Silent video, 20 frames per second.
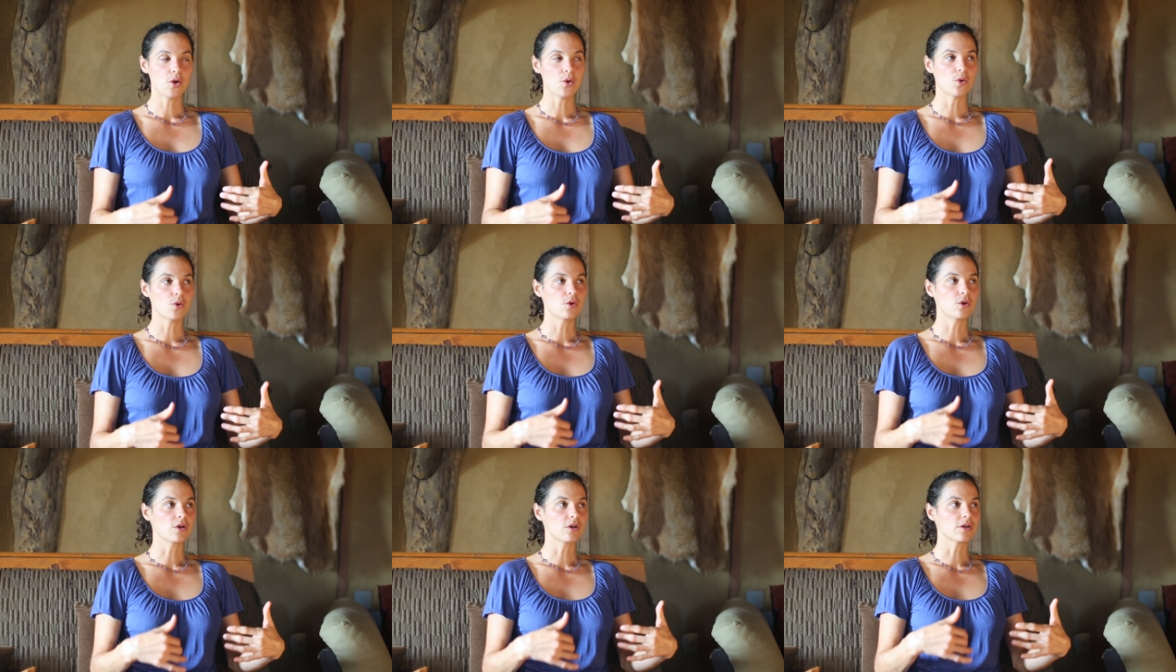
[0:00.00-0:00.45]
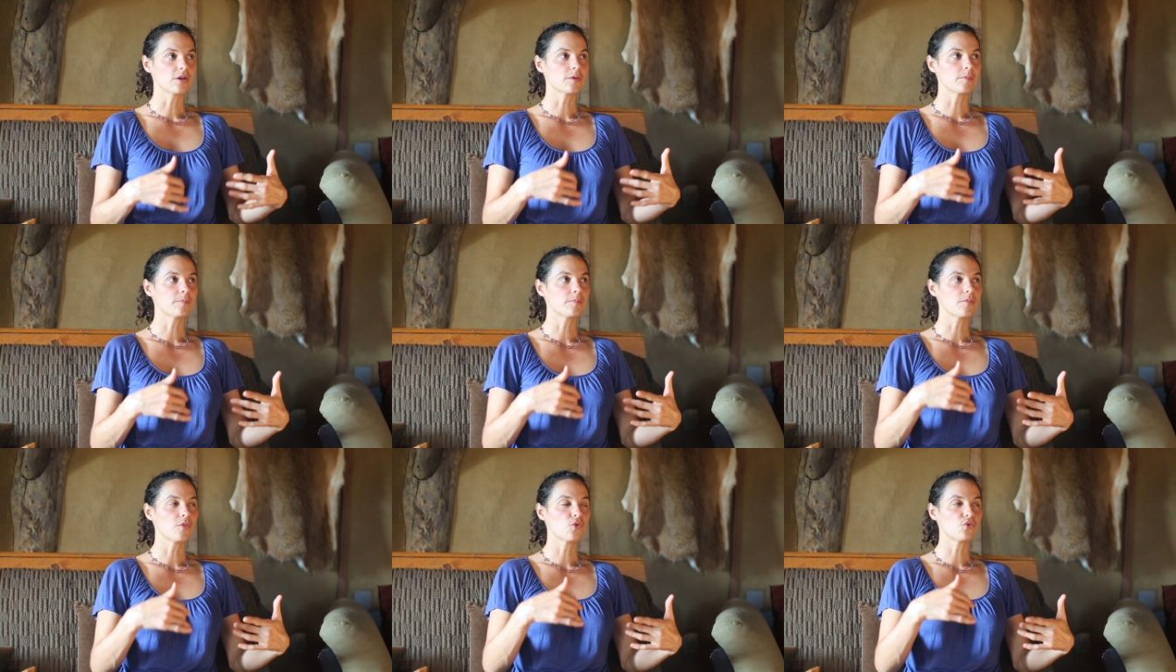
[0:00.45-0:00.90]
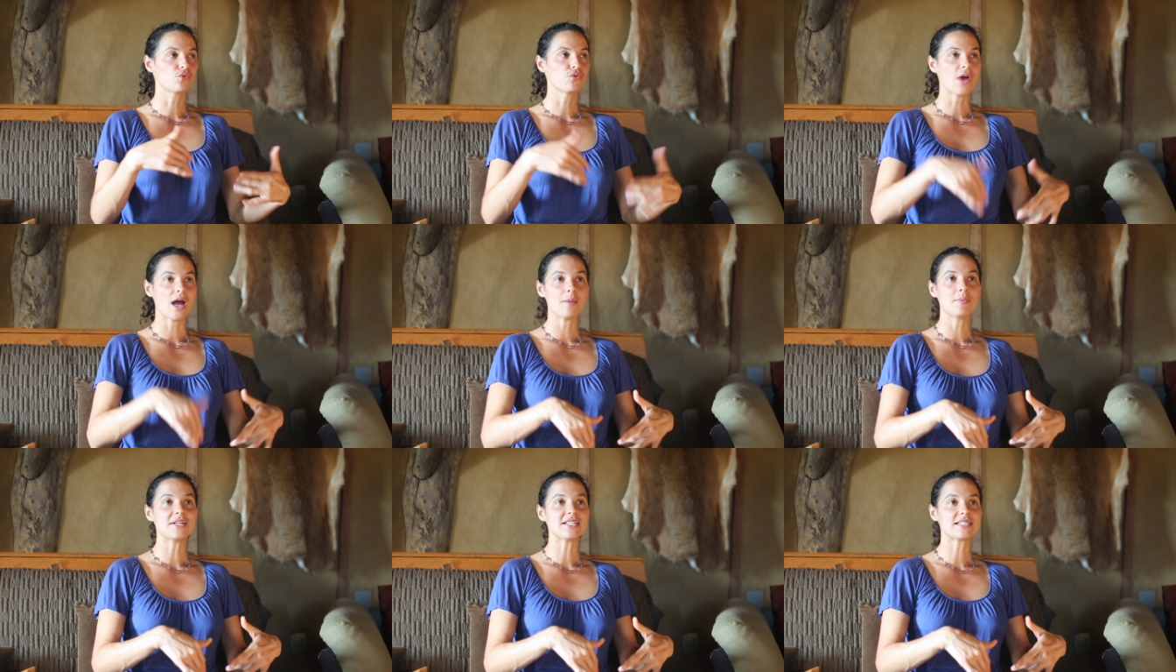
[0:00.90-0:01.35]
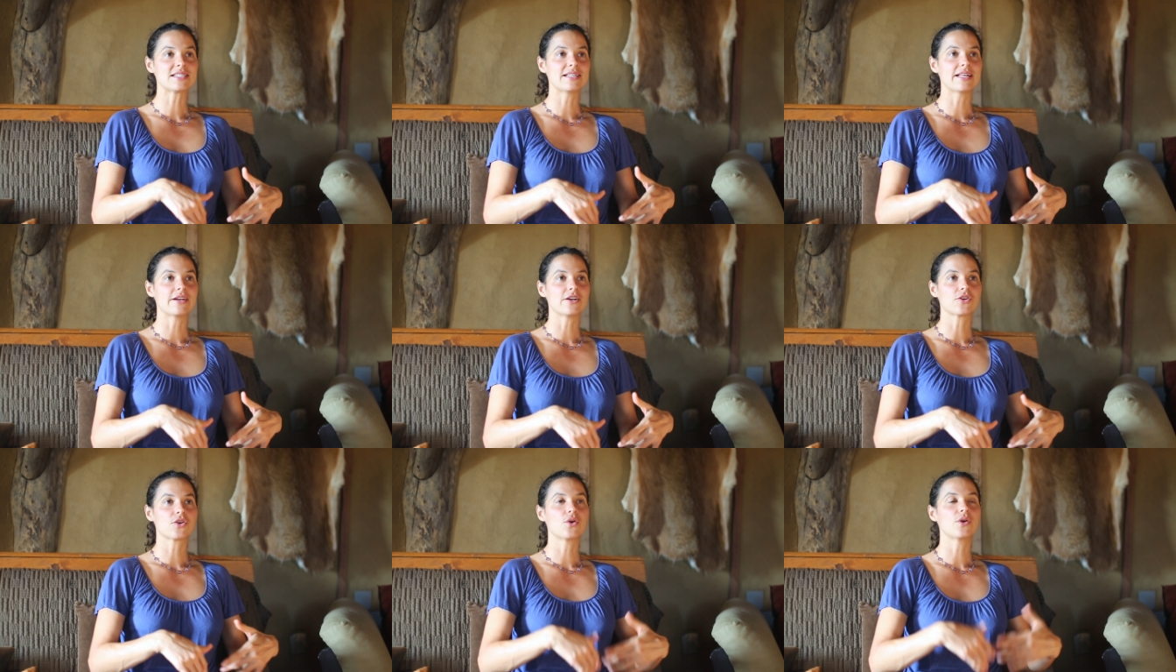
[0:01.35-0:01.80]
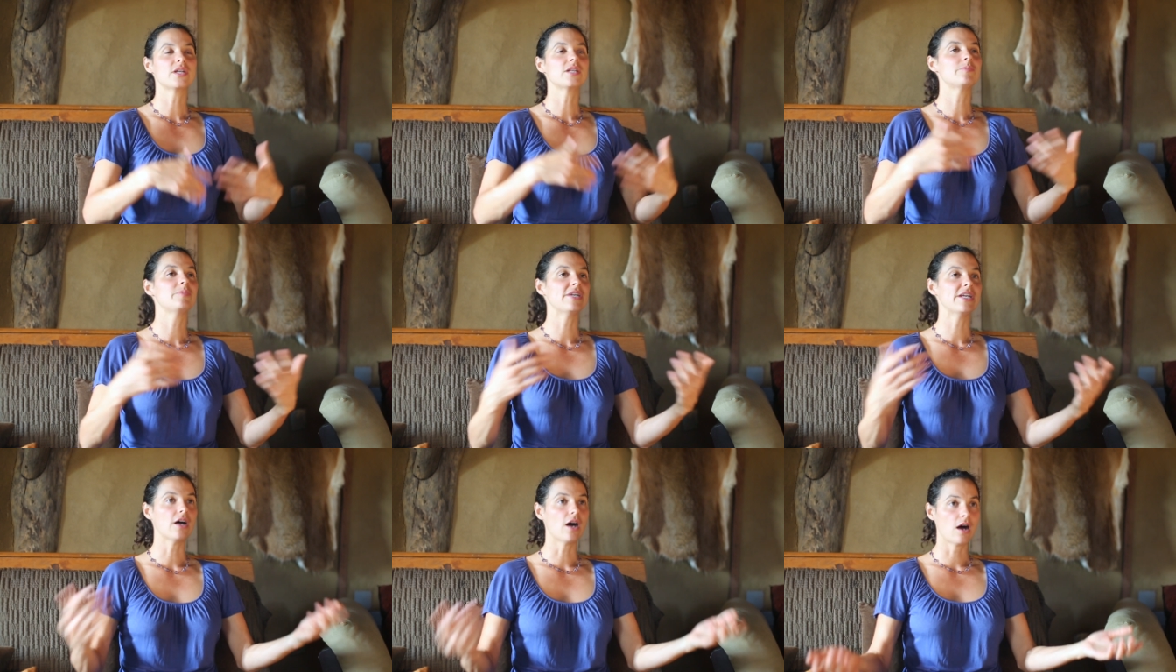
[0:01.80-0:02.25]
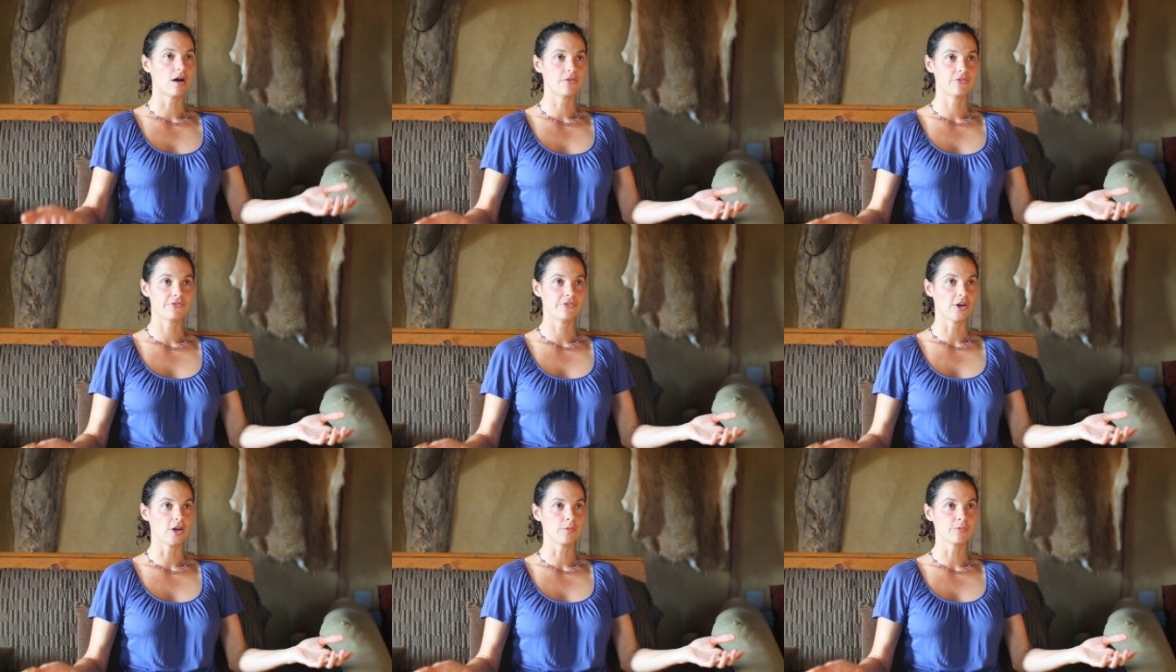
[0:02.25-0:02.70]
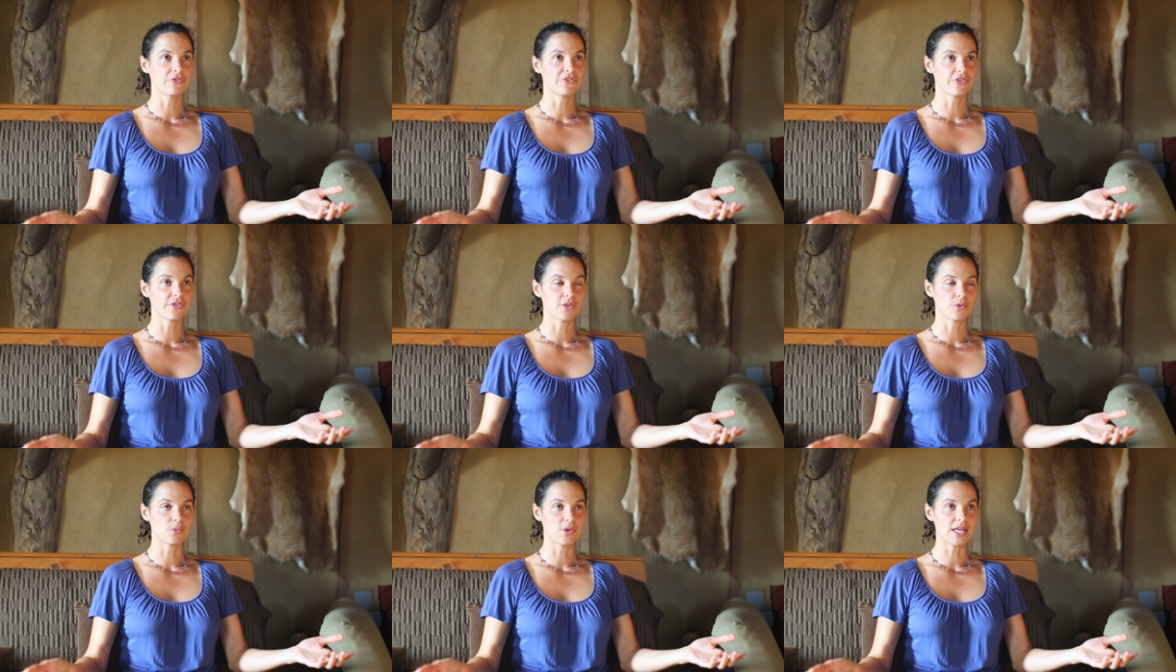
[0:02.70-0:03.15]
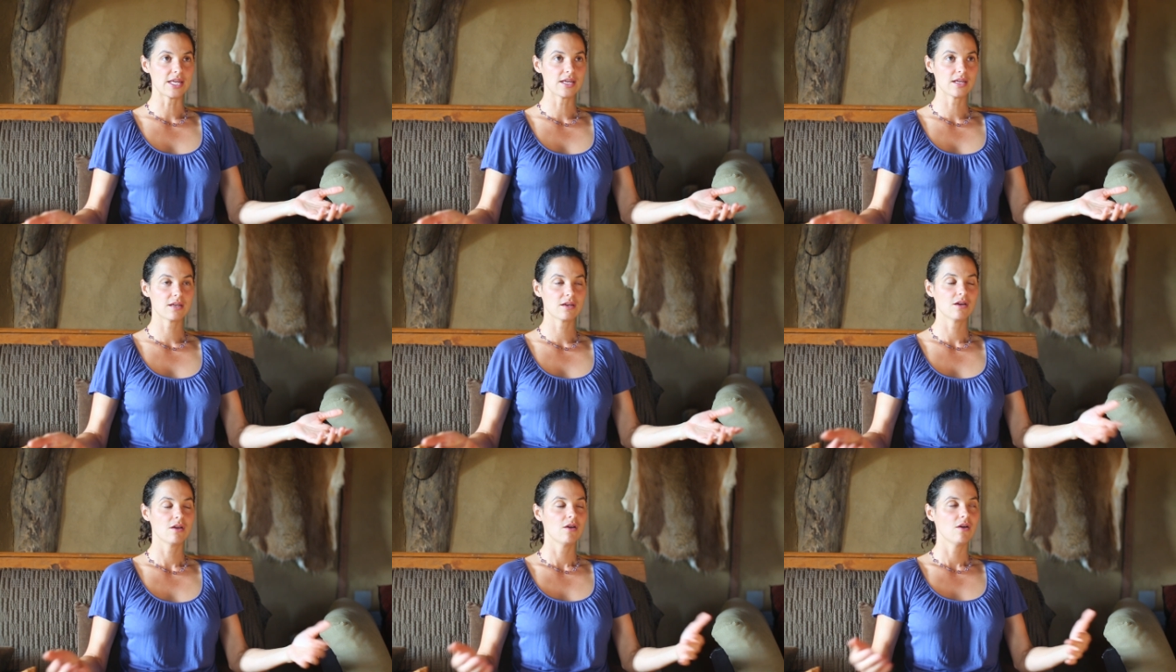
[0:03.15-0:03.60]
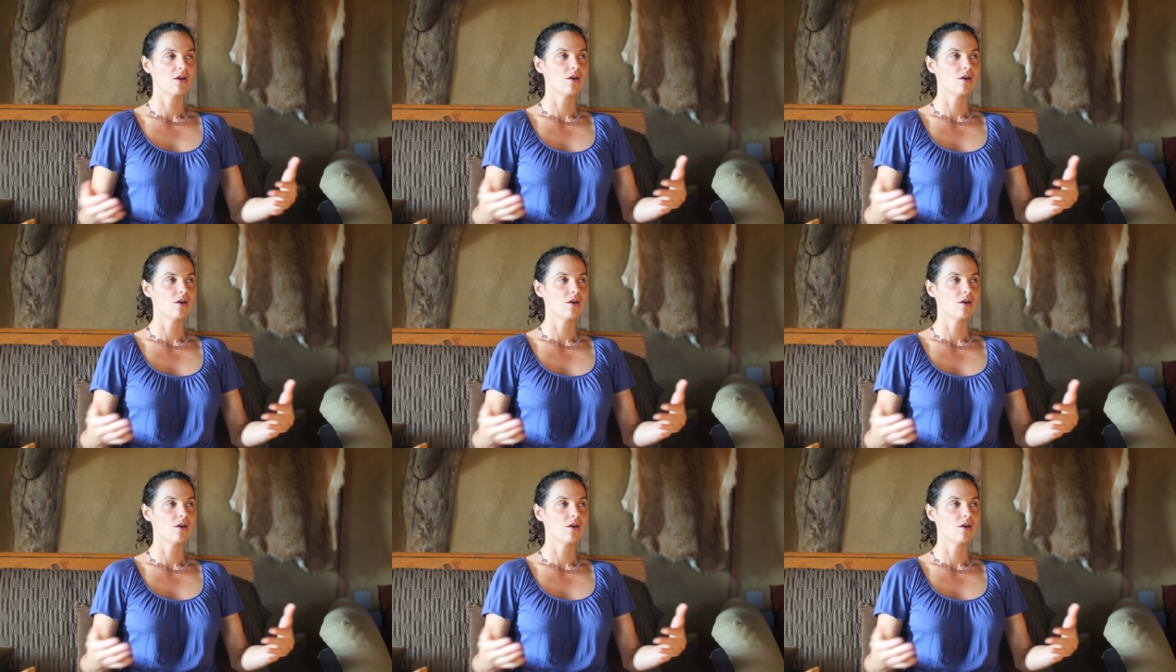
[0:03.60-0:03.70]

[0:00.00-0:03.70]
or rabbits that are going to be off farm for the week,